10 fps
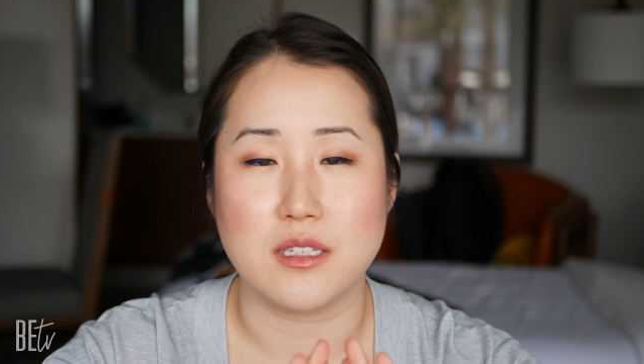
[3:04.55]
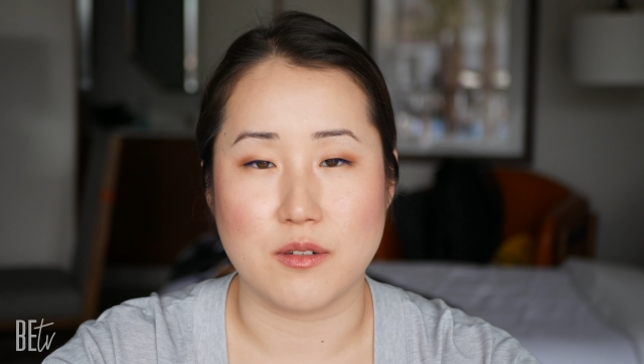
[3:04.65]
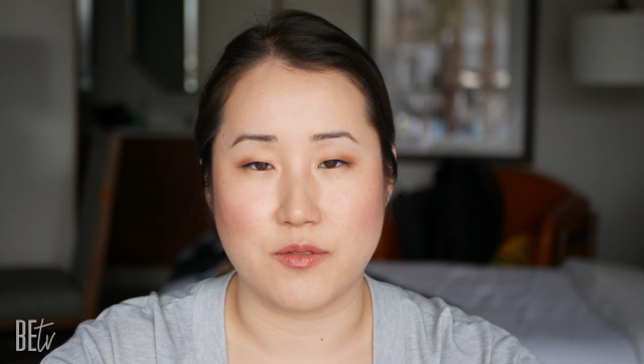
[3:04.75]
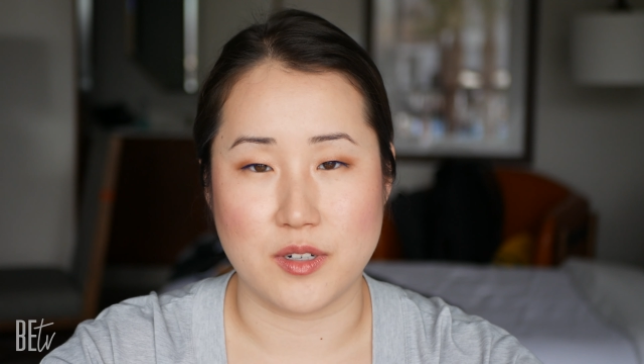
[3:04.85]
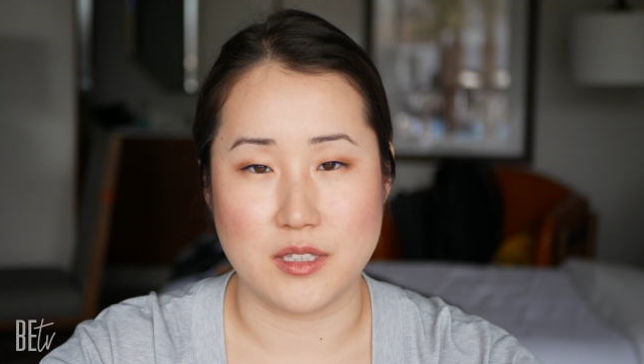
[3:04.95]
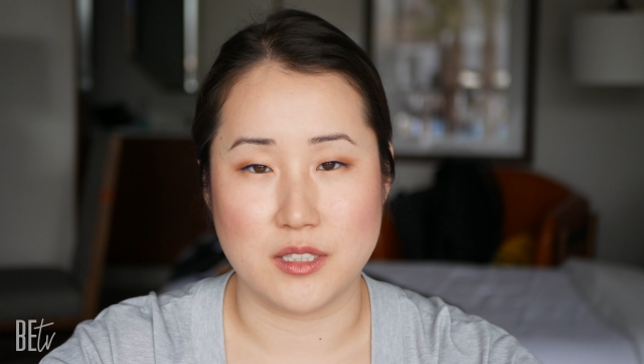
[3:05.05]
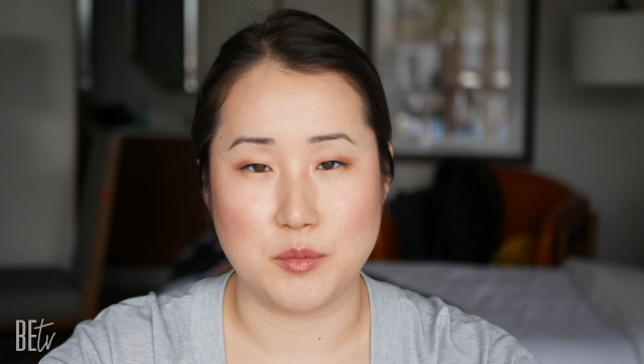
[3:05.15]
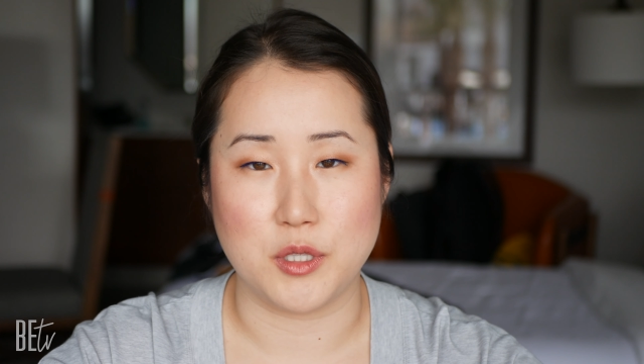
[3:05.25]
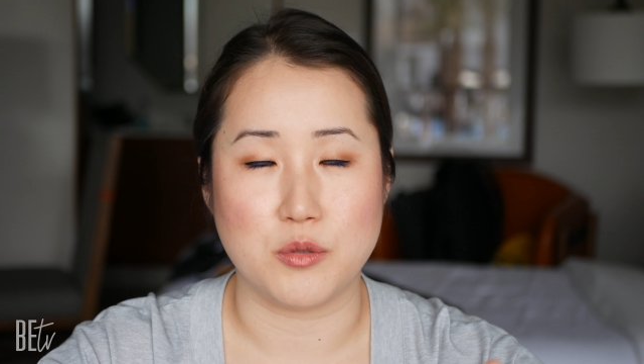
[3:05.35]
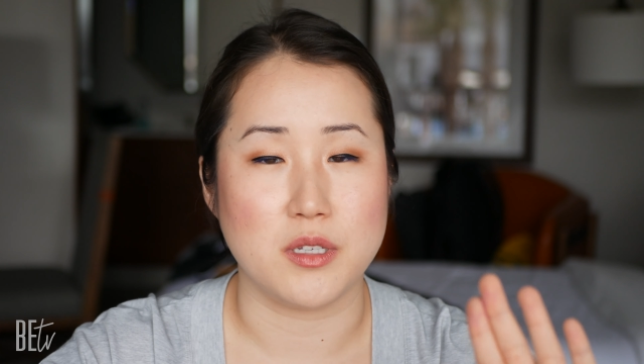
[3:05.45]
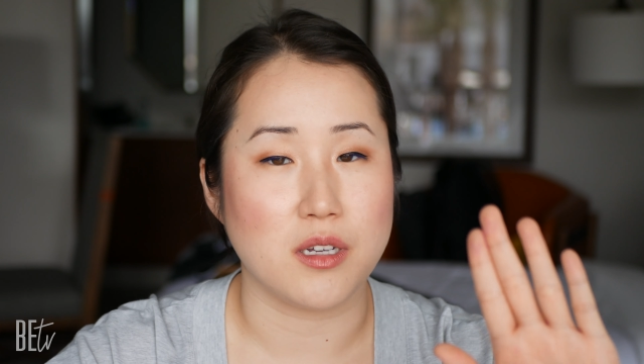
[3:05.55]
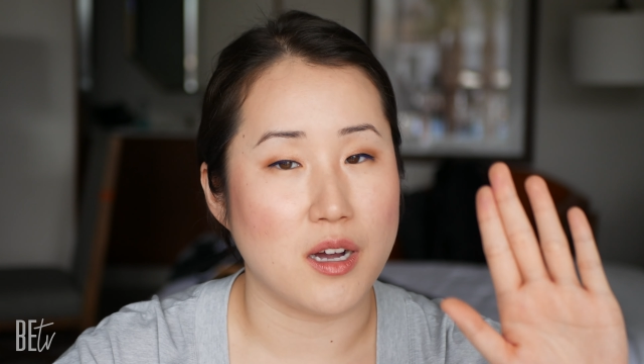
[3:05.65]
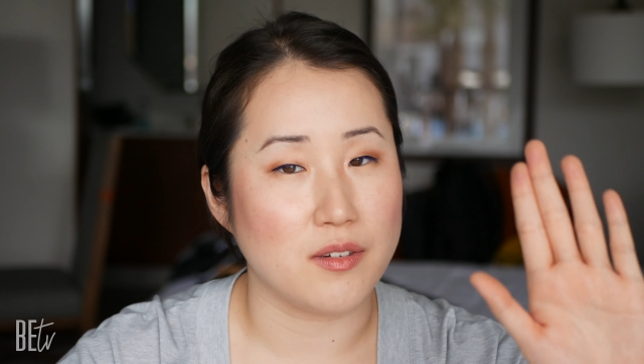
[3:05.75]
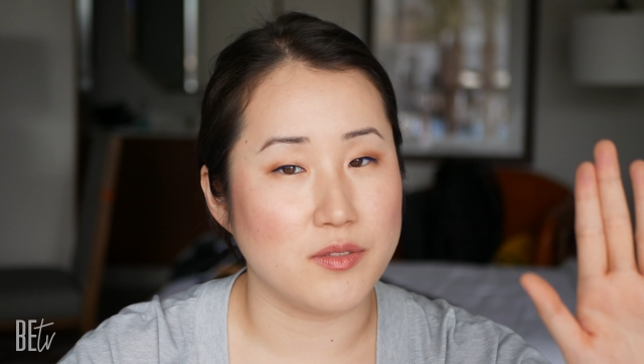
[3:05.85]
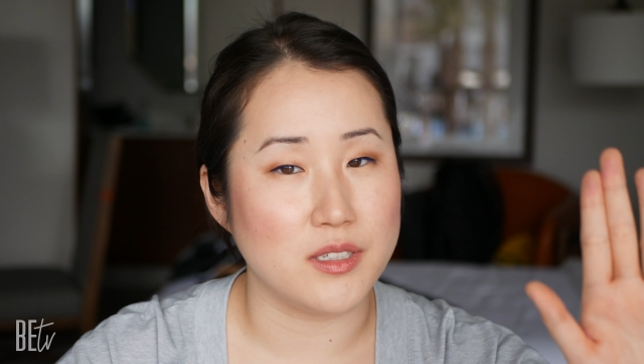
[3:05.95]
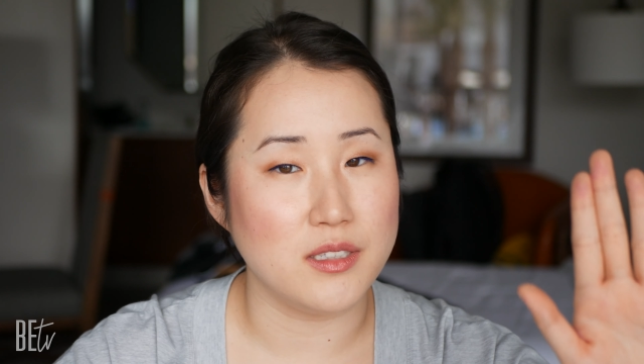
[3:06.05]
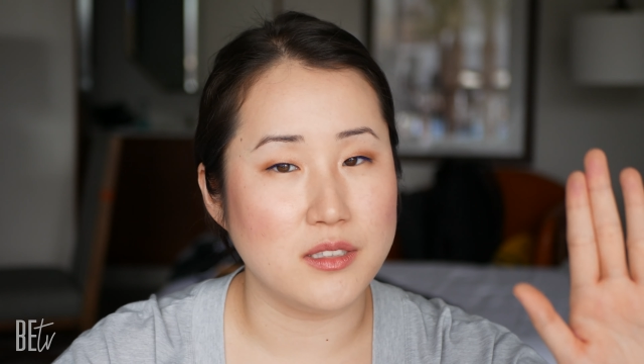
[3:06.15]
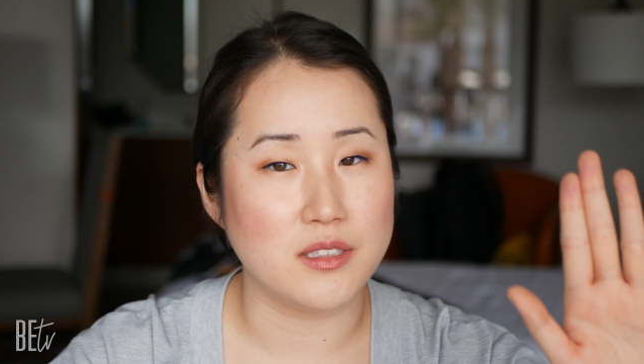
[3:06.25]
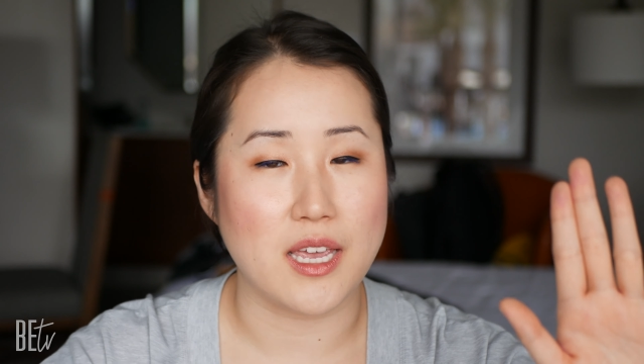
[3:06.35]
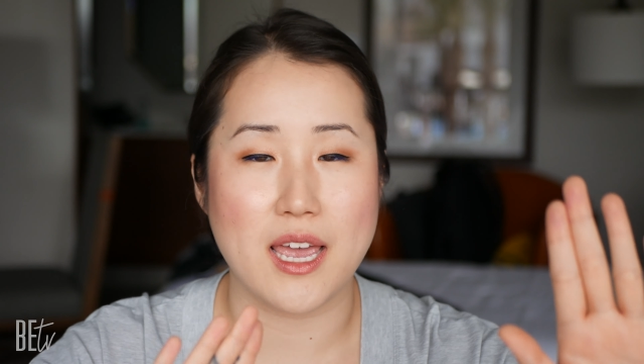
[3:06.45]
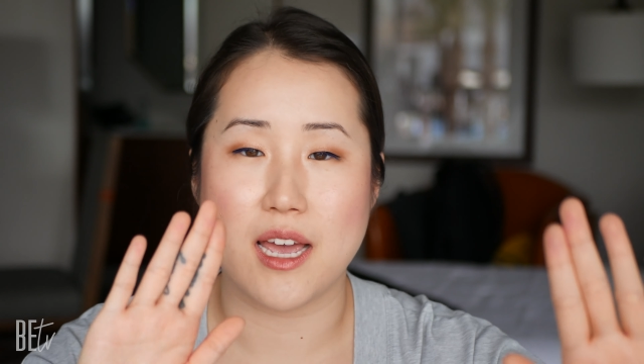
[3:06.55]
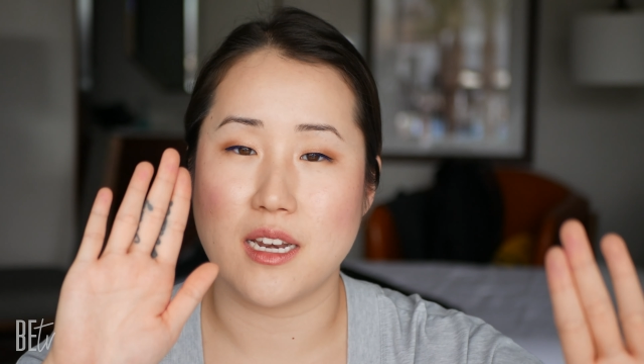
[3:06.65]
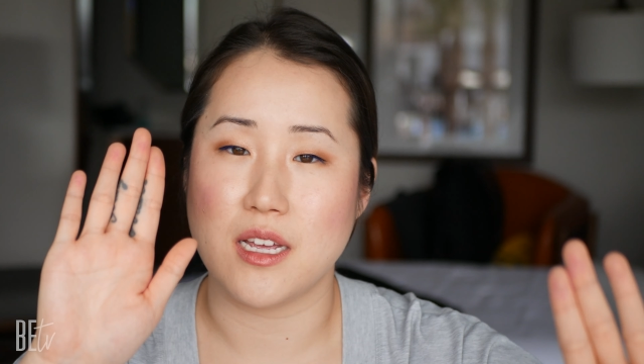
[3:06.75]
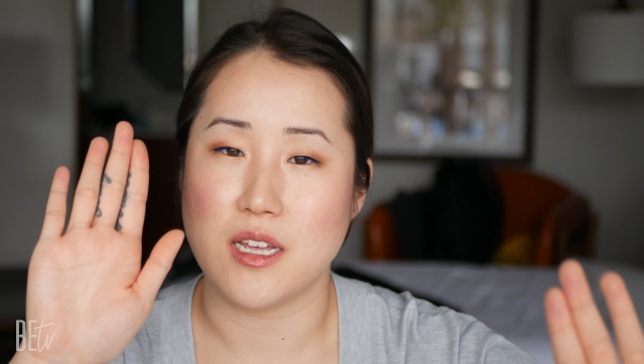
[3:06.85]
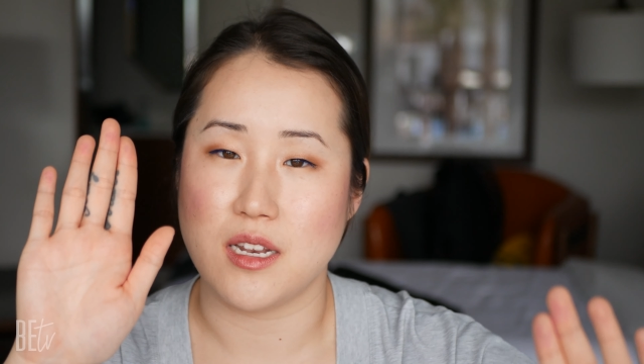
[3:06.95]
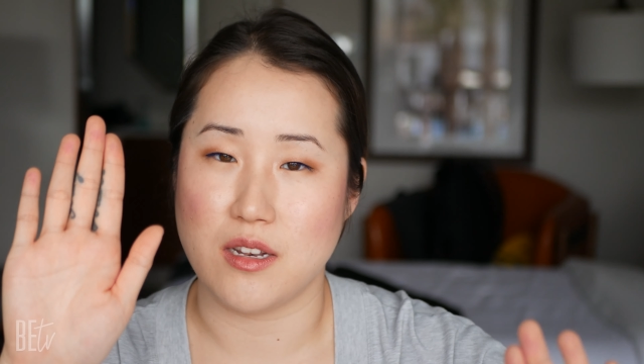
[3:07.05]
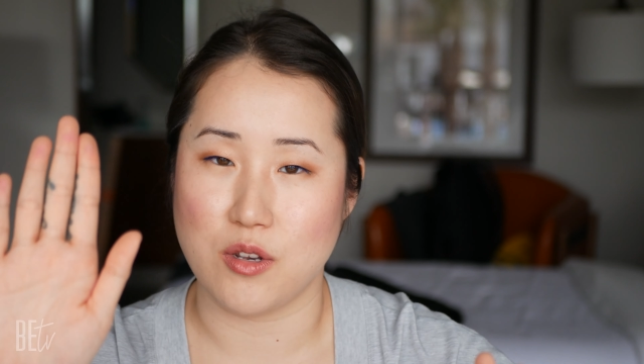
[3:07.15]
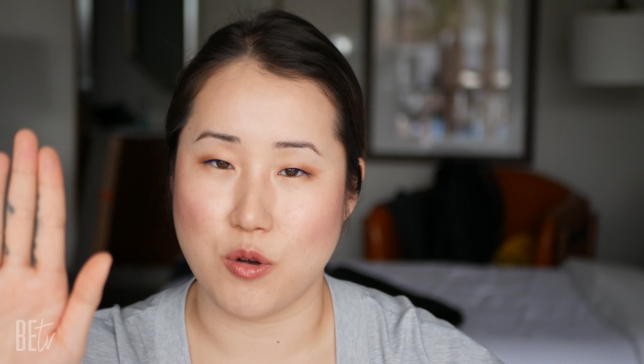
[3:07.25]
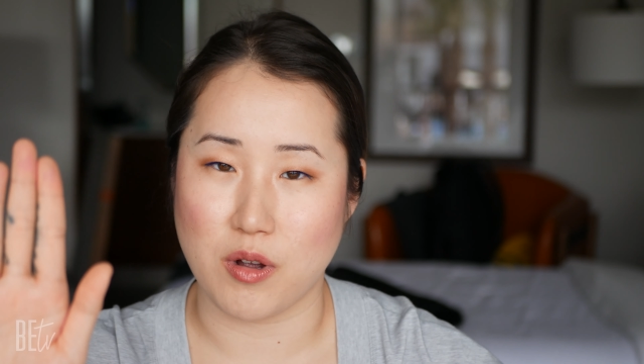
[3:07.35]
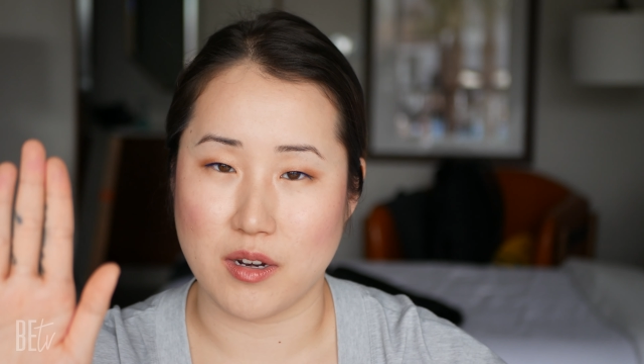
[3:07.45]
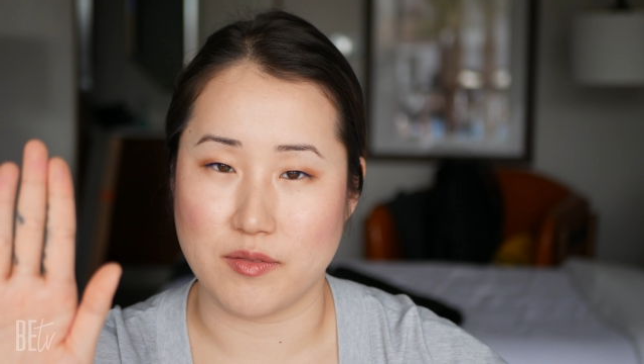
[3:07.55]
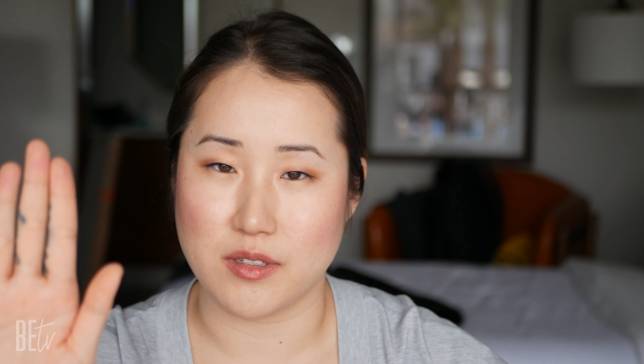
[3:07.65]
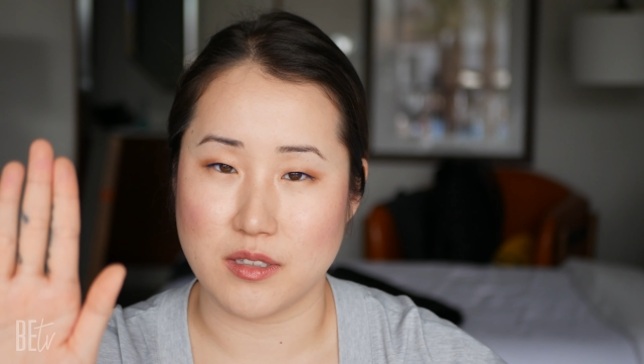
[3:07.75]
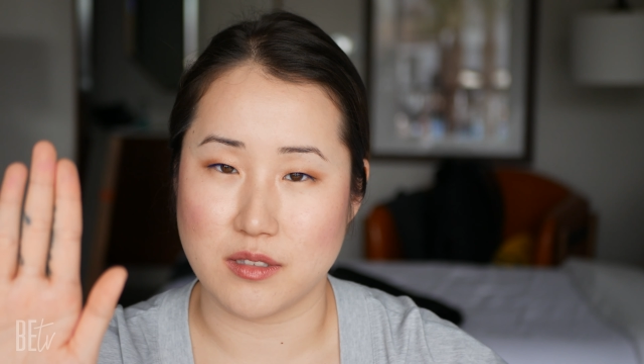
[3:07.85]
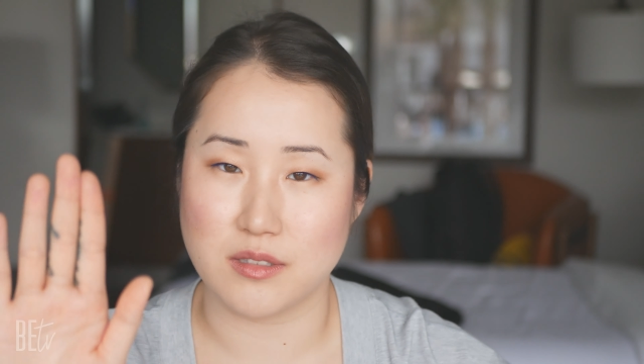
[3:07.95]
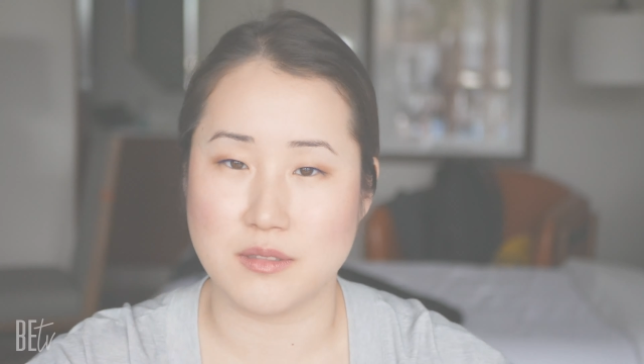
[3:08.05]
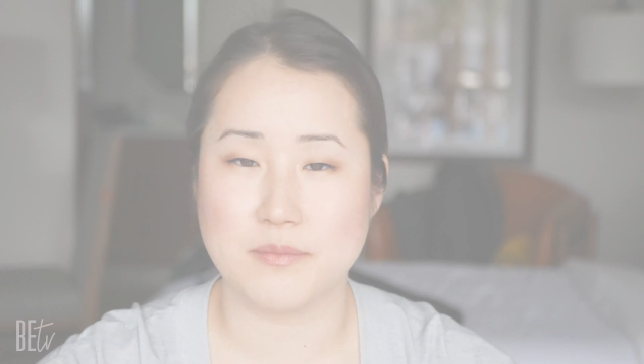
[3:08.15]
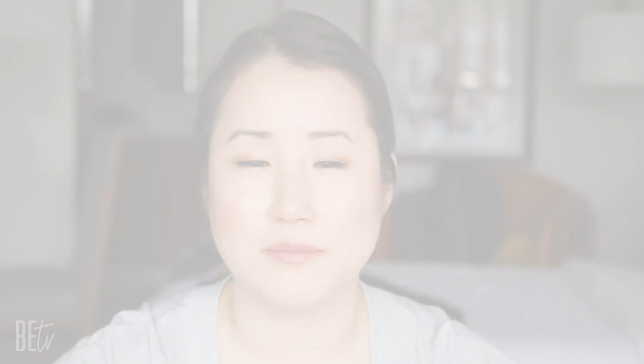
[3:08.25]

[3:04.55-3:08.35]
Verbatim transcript: difference between confidence and no confidence.